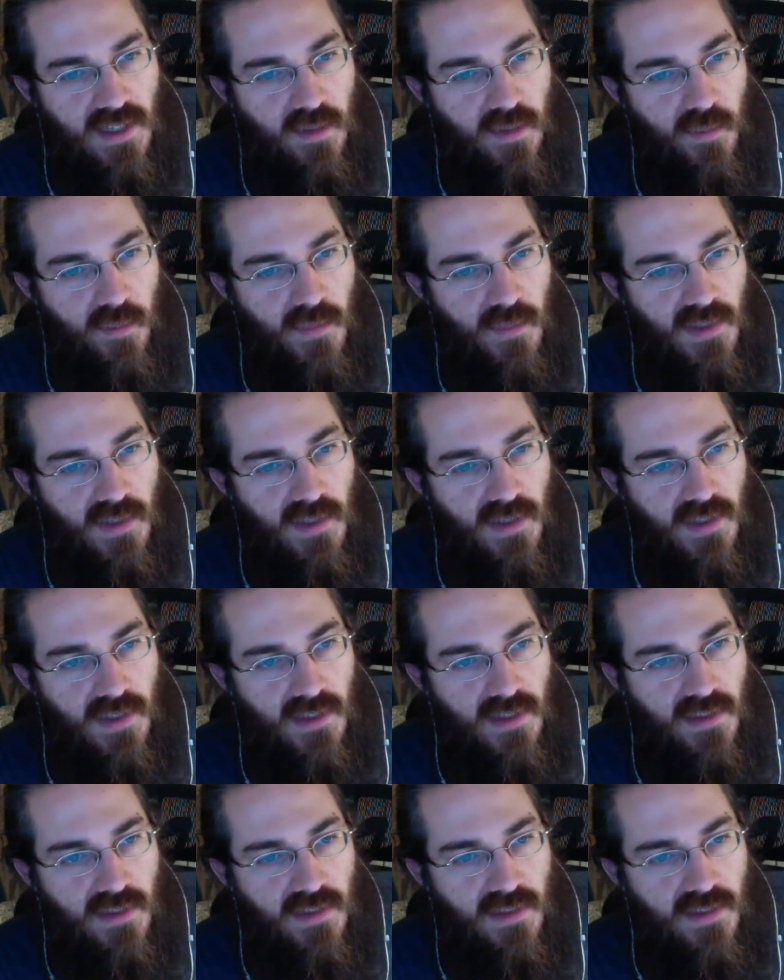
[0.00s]
am,
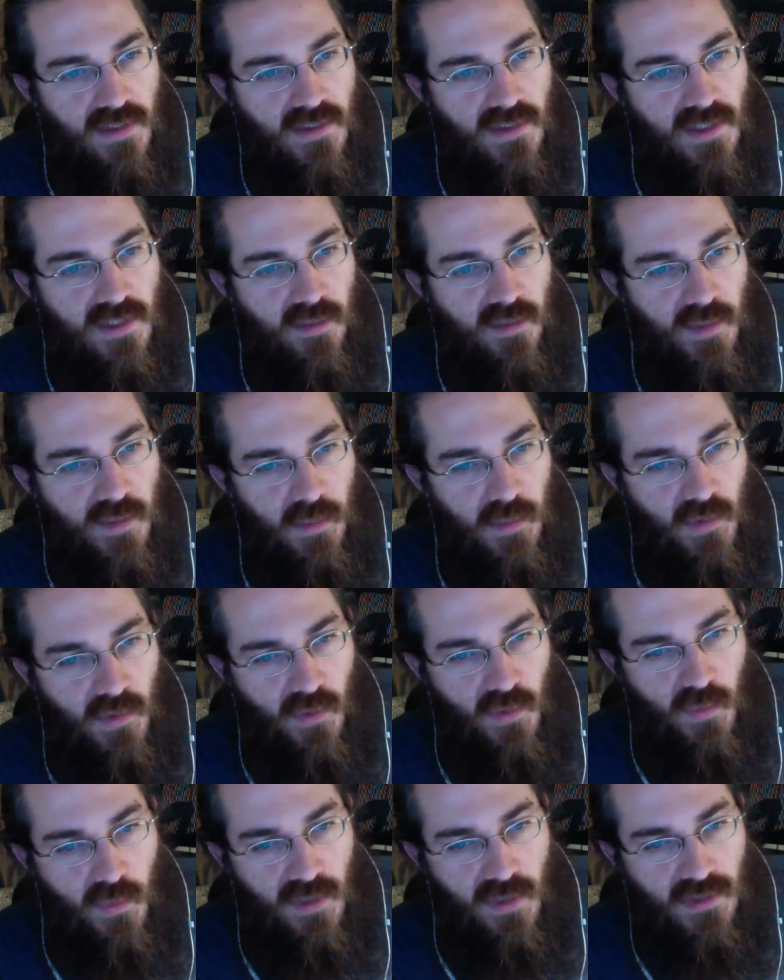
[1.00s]

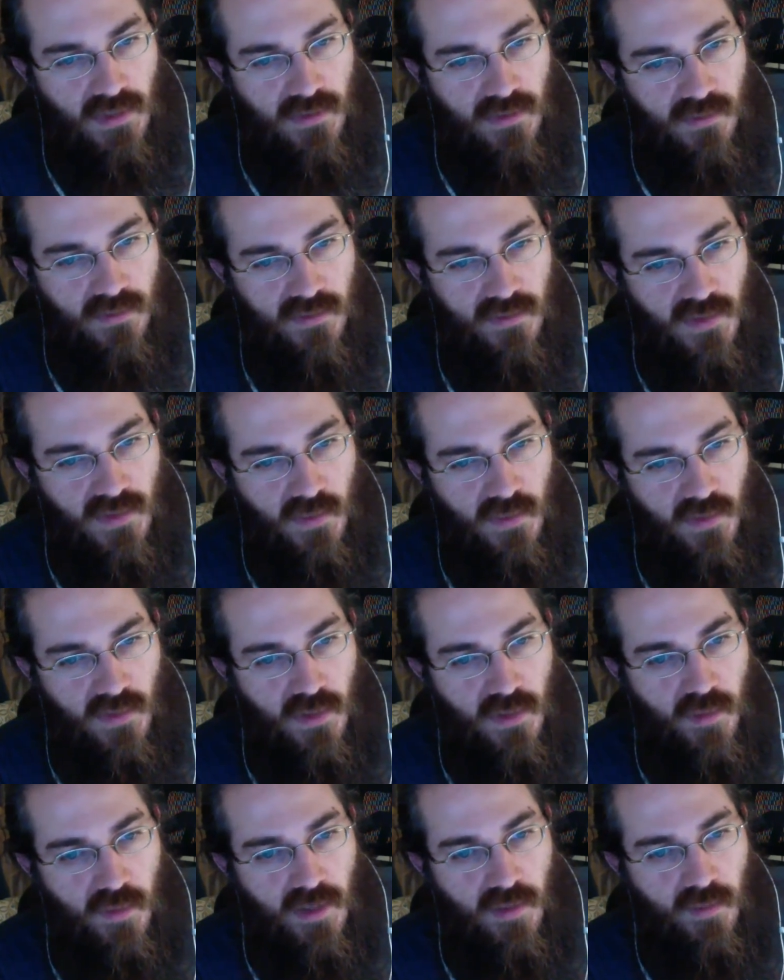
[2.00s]
yep, I'm doing well.
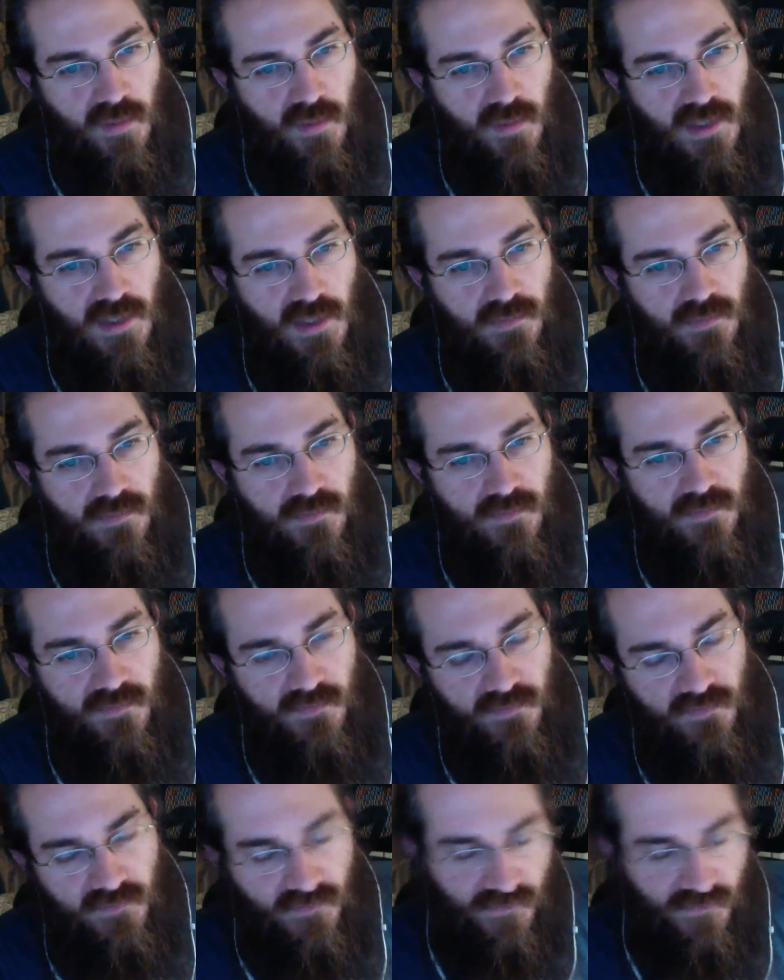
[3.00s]
Don't worry about me.